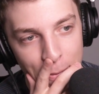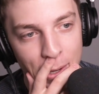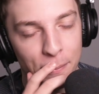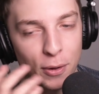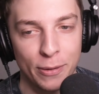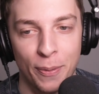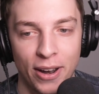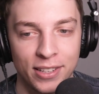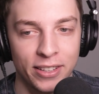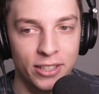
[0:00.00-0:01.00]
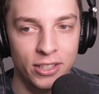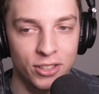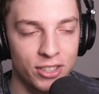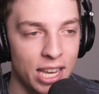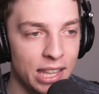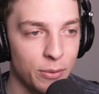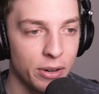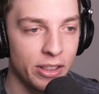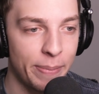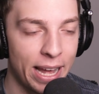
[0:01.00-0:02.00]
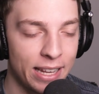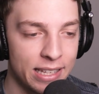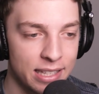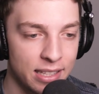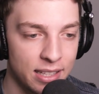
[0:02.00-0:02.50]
I mean, I'm not surprised because I did just say that we're in the palace.